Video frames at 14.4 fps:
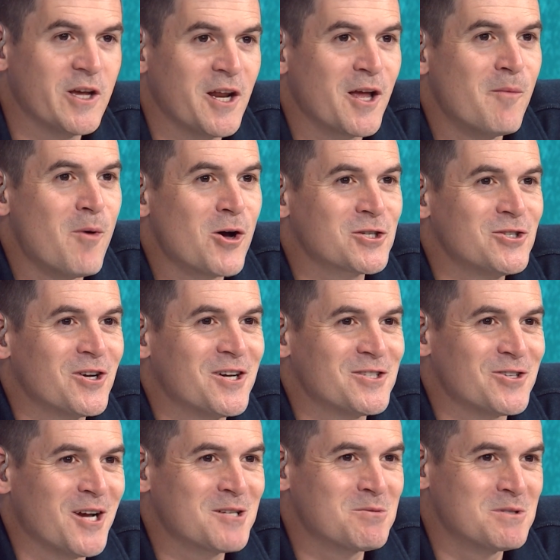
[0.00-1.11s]
You're getting emotional
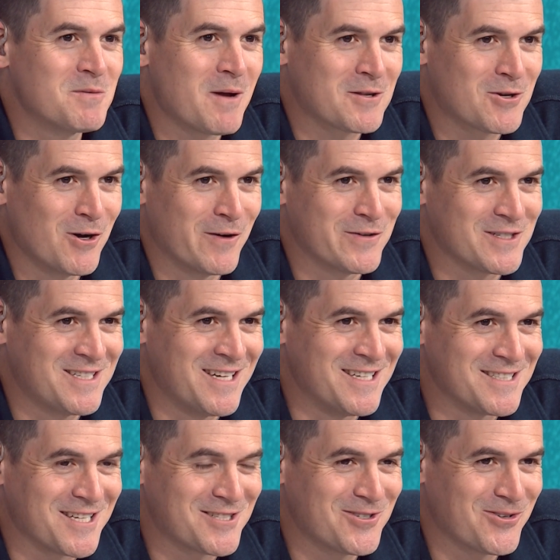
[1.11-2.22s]
because um, your husband's about to go
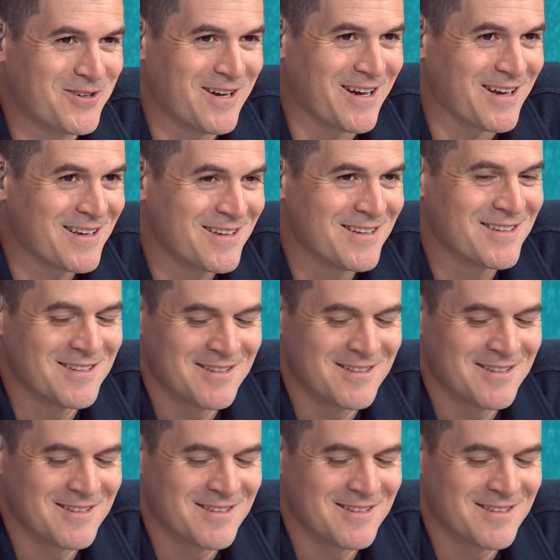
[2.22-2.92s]
overseas. That's okay.